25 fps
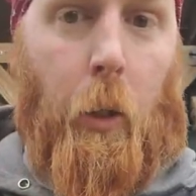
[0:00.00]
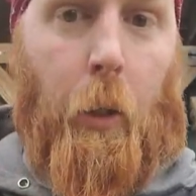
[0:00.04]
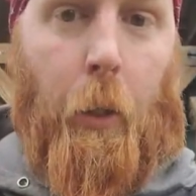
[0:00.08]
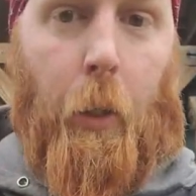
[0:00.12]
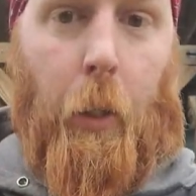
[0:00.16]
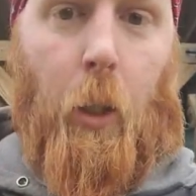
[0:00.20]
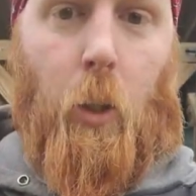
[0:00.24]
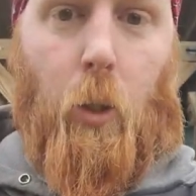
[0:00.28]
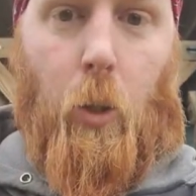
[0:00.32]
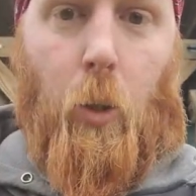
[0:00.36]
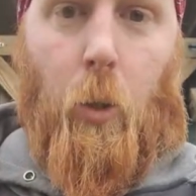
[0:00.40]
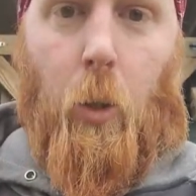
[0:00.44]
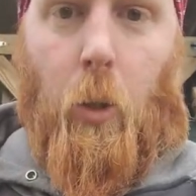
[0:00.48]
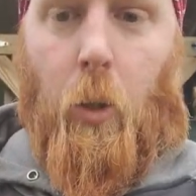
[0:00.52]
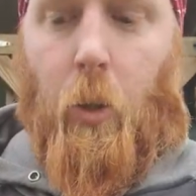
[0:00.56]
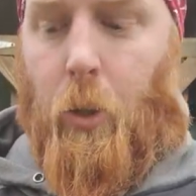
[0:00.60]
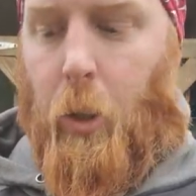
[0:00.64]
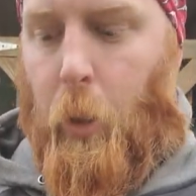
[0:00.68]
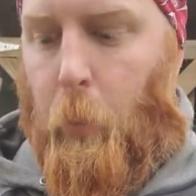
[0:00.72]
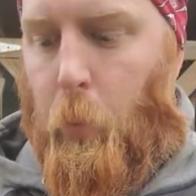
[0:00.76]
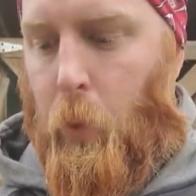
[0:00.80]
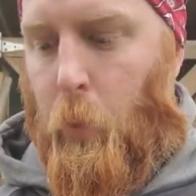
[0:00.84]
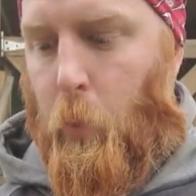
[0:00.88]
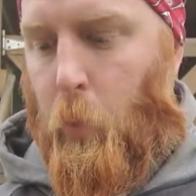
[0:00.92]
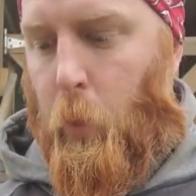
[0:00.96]
Can't show you the
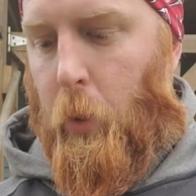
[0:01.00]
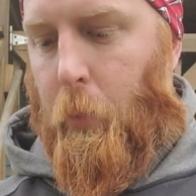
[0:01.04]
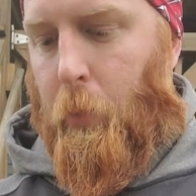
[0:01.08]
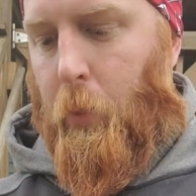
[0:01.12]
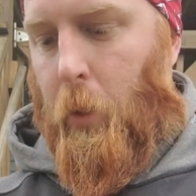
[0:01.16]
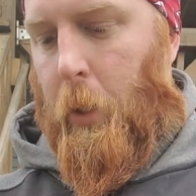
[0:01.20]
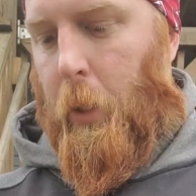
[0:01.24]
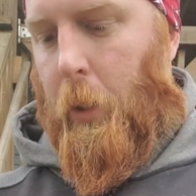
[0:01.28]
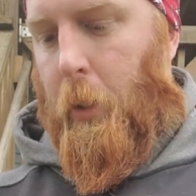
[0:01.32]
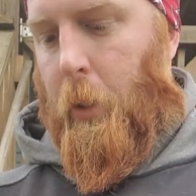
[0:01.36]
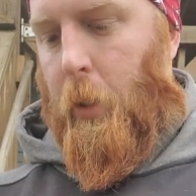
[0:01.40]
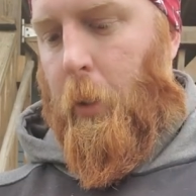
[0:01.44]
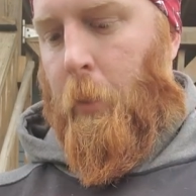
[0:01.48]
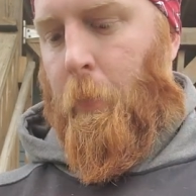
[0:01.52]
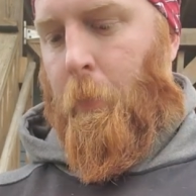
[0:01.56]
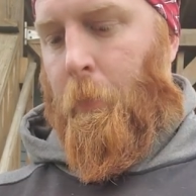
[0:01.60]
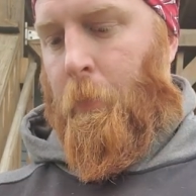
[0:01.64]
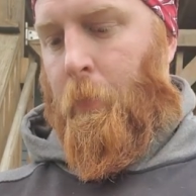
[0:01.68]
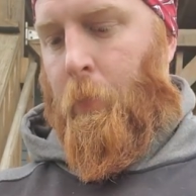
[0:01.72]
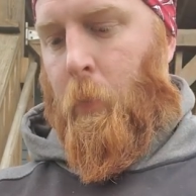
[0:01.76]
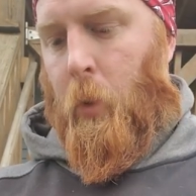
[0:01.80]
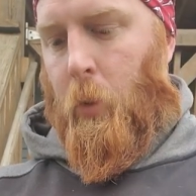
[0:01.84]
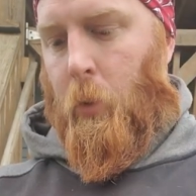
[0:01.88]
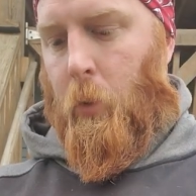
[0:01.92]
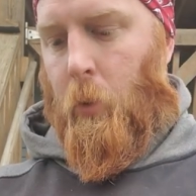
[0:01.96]
tip, it's way far down.
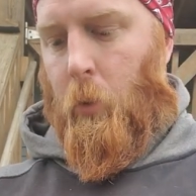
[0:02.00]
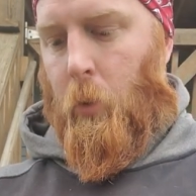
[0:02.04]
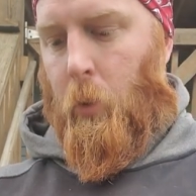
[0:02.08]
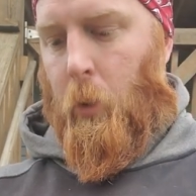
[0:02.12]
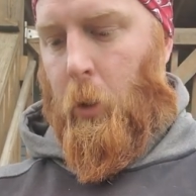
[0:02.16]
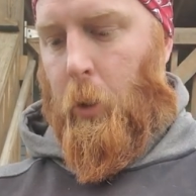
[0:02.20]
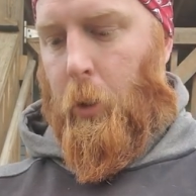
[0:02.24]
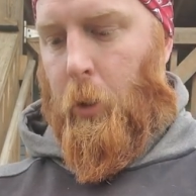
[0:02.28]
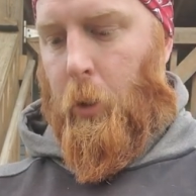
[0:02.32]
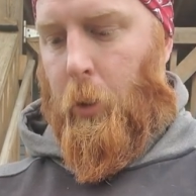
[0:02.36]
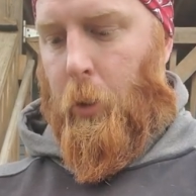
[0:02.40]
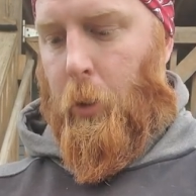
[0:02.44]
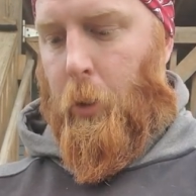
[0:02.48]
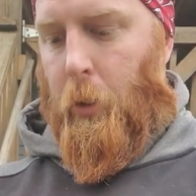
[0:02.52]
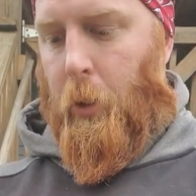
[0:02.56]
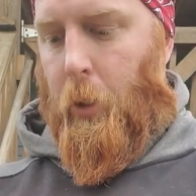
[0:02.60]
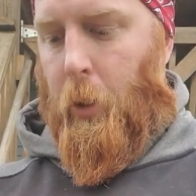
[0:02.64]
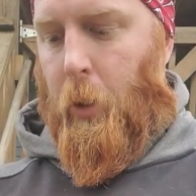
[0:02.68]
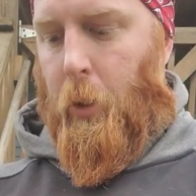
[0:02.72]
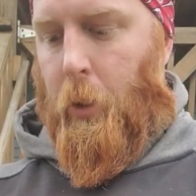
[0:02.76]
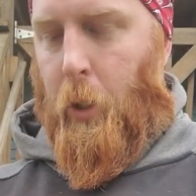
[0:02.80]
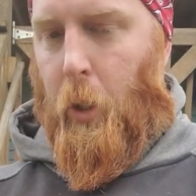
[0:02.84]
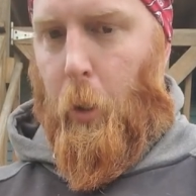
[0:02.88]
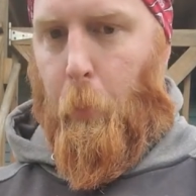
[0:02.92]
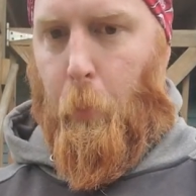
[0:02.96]
This is the
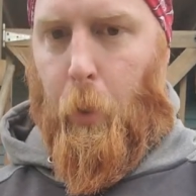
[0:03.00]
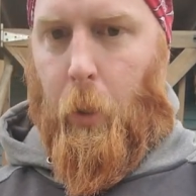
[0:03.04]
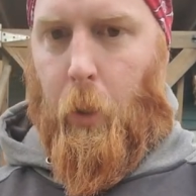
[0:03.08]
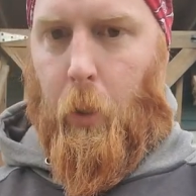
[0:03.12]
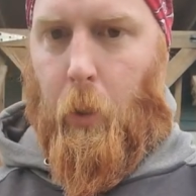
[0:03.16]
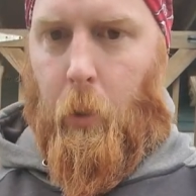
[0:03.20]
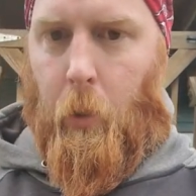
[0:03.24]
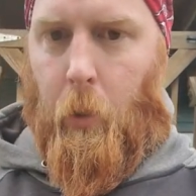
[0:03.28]
tip end.